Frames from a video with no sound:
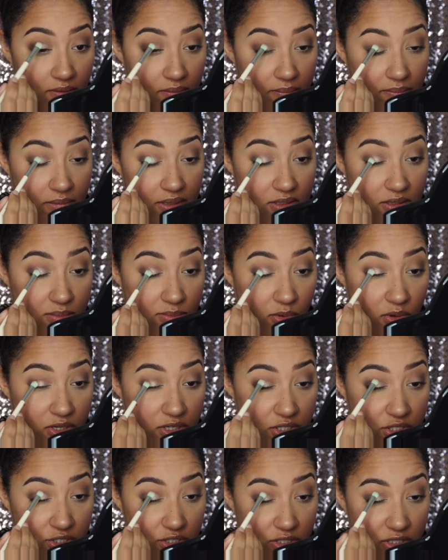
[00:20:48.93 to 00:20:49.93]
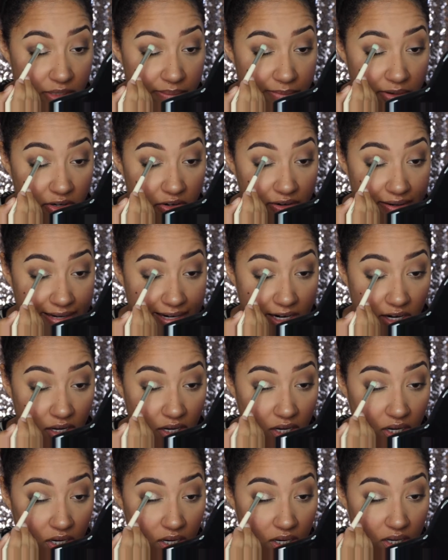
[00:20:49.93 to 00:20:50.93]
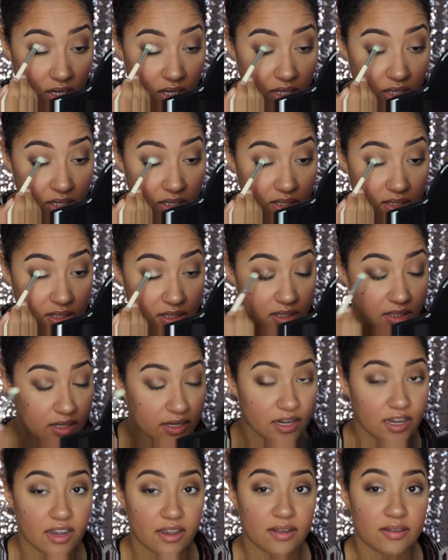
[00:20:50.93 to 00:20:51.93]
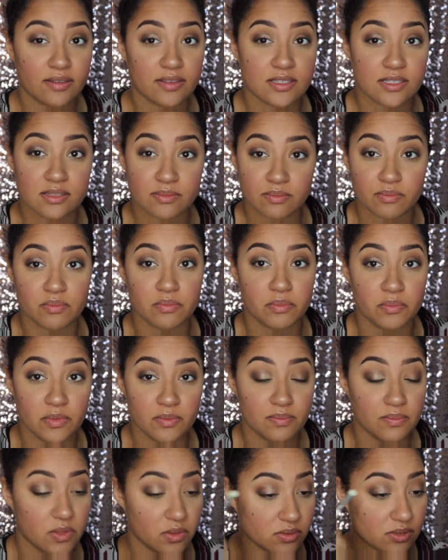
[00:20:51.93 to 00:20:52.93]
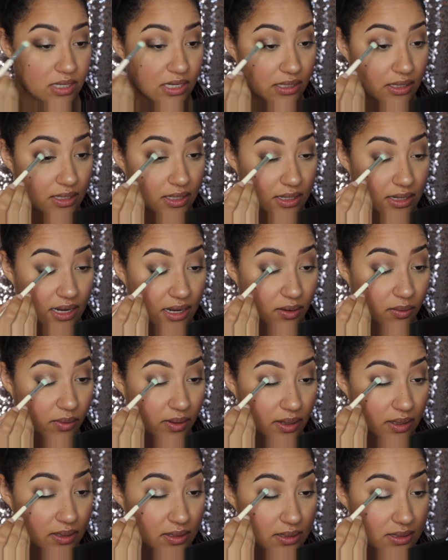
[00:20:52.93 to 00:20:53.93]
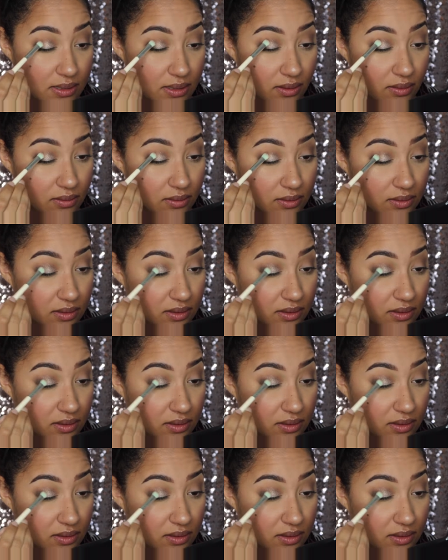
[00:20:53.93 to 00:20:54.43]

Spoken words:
much more shimmery-er. It's most likely not a word, so...